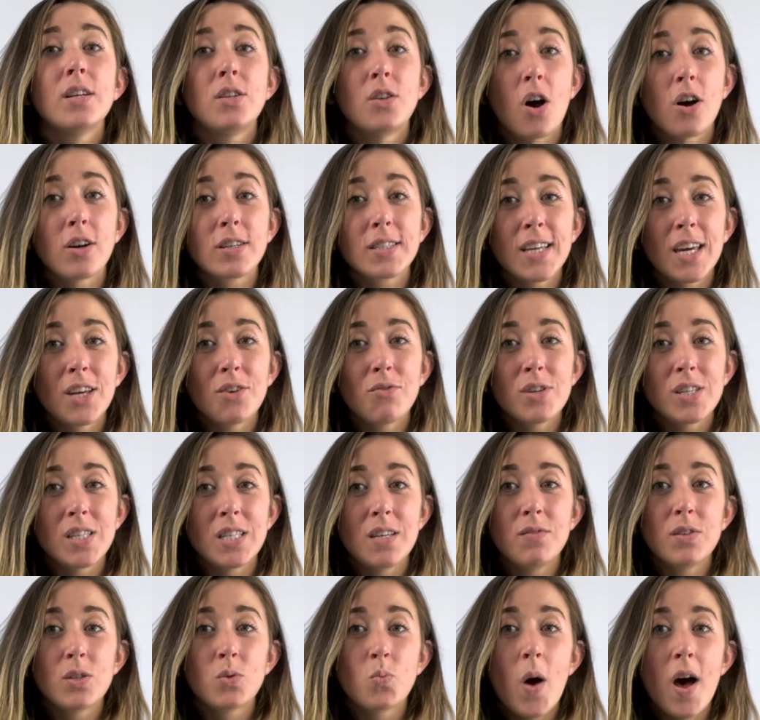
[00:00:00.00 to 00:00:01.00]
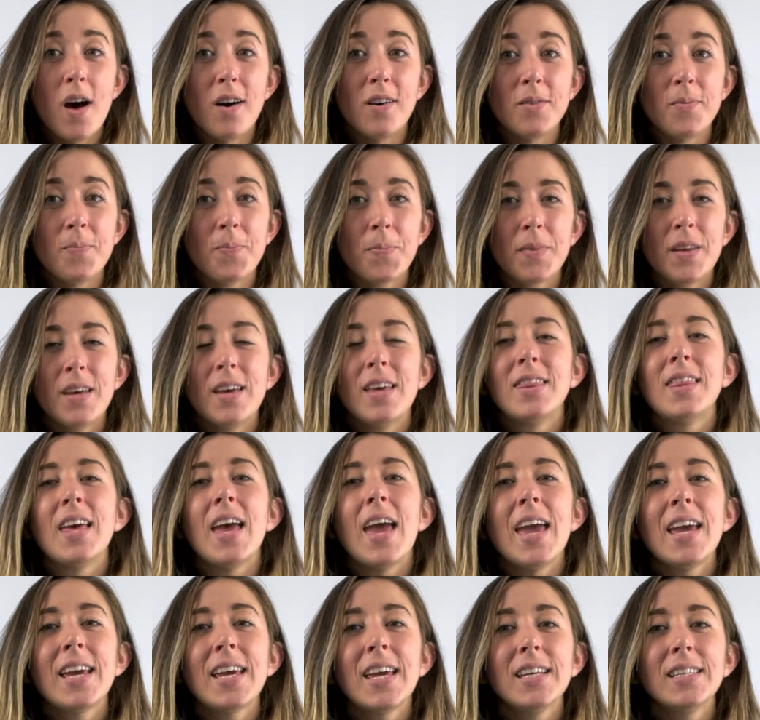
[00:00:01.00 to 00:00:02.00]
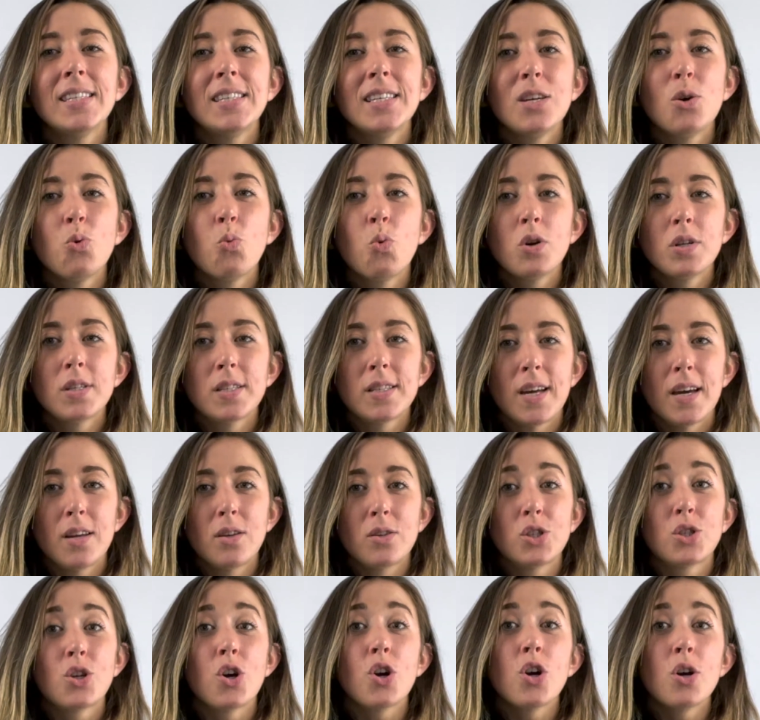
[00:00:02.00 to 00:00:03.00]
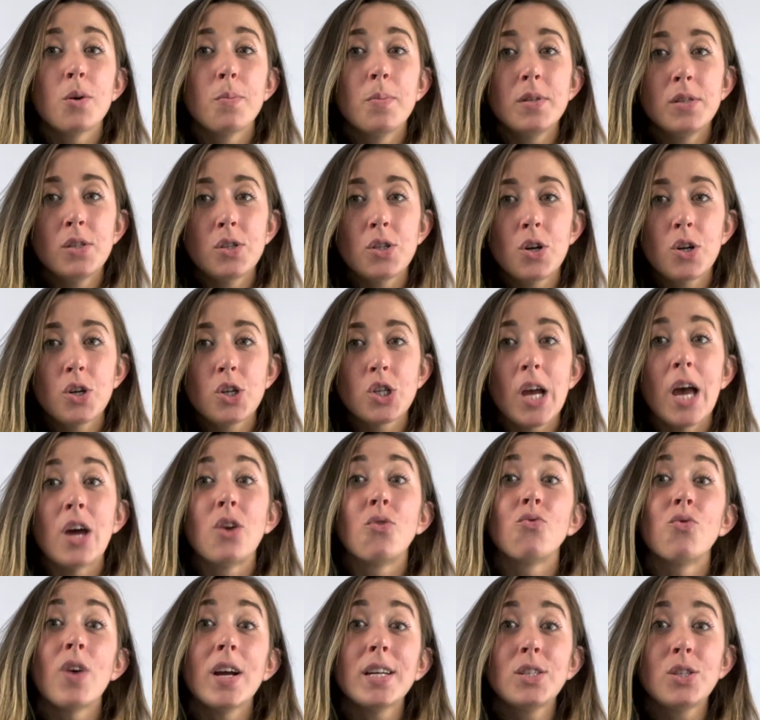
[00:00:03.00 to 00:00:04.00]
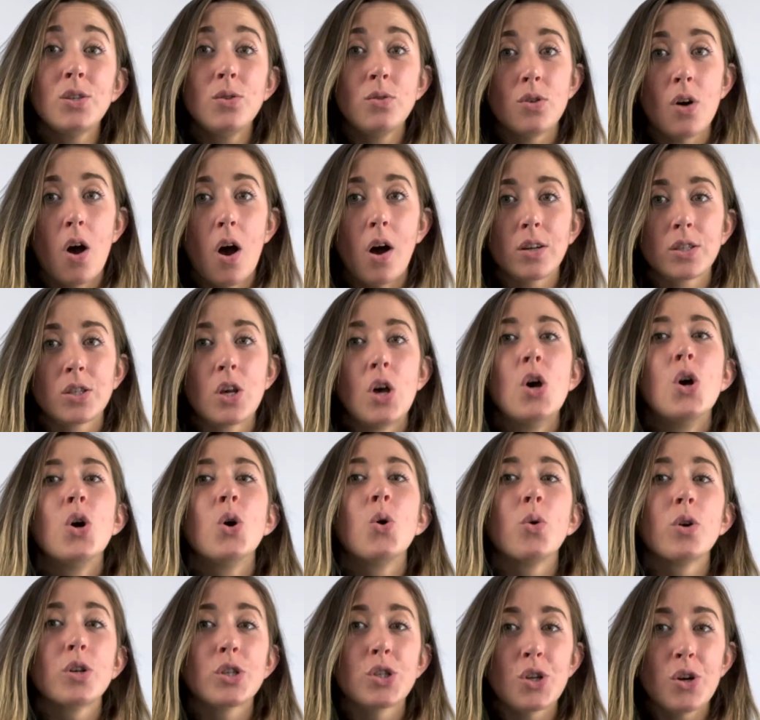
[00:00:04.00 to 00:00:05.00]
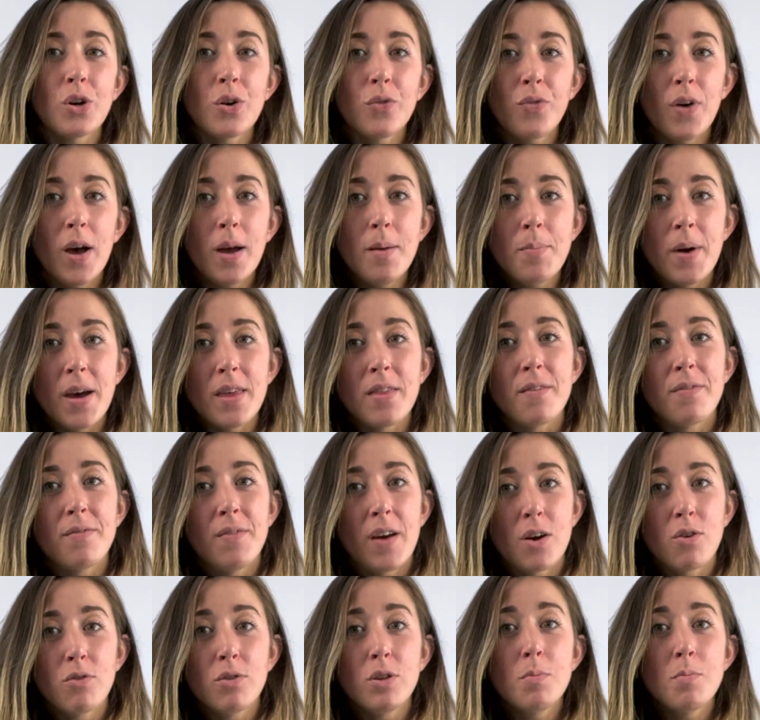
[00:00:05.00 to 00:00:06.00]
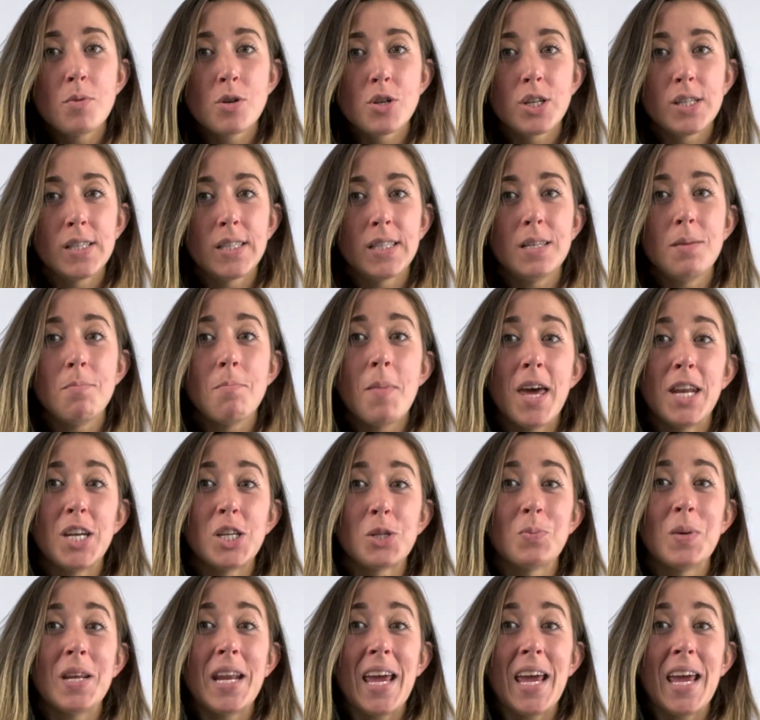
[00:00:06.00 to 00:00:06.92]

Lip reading: dogs can receive as well. The AKC awards titles to urban search and rescue dogs who are certified by the Federal Emergency Management